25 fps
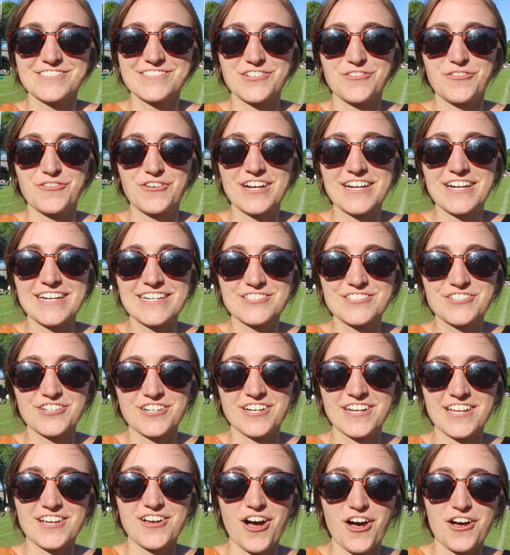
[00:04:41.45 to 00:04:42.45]
So we're at
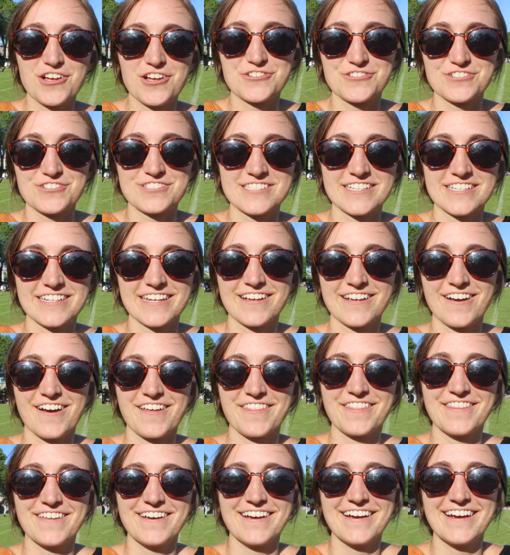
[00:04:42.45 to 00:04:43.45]
Trinity College. We're sitting
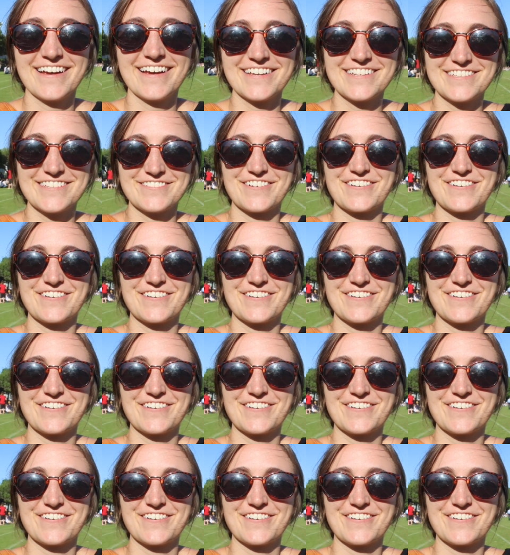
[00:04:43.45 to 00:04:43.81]
on the.